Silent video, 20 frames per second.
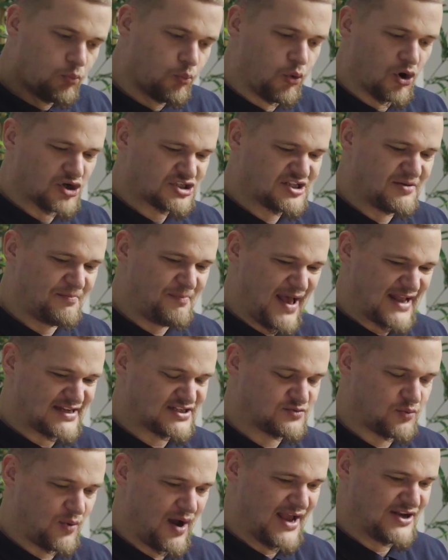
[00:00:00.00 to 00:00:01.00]
What's the
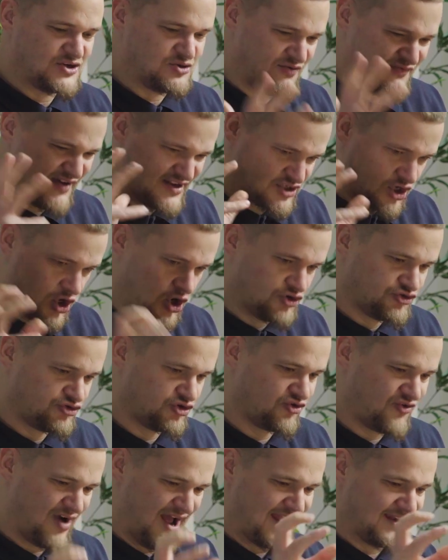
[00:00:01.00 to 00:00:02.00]
best way to invest
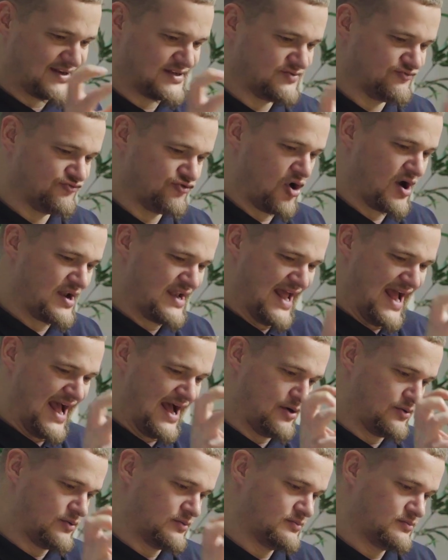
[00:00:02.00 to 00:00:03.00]
100 grand right
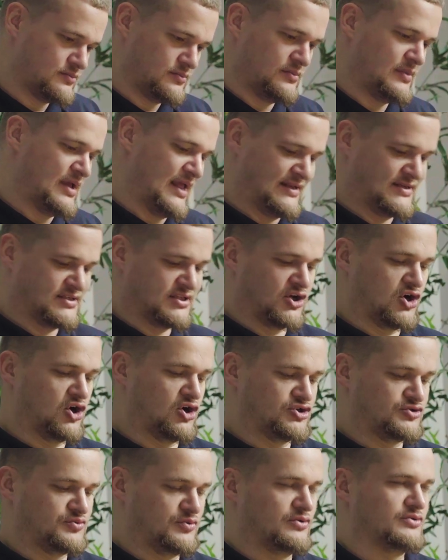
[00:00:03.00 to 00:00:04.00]
now into the
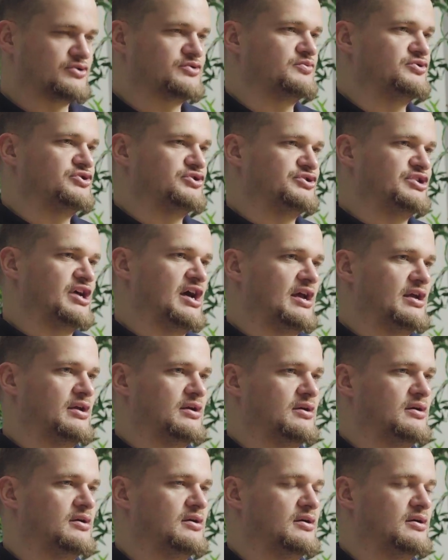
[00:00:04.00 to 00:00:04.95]
Cotswolds, would you say?